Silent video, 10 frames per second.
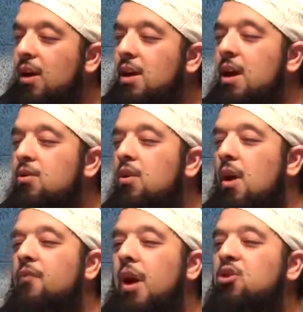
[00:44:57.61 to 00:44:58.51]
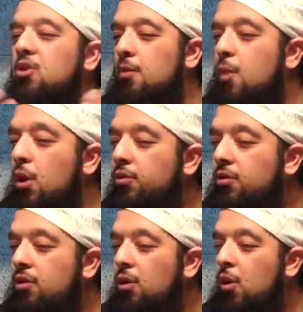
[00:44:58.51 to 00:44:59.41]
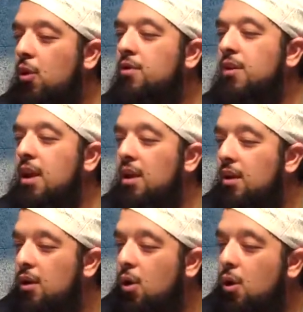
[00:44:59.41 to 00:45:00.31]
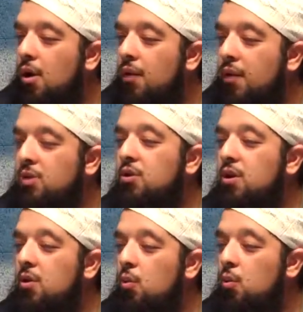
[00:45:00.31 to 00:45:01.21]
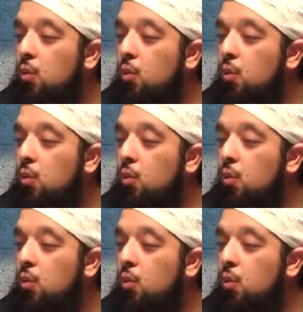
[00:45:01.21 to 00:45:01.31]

can either affect you the most or the or affect you the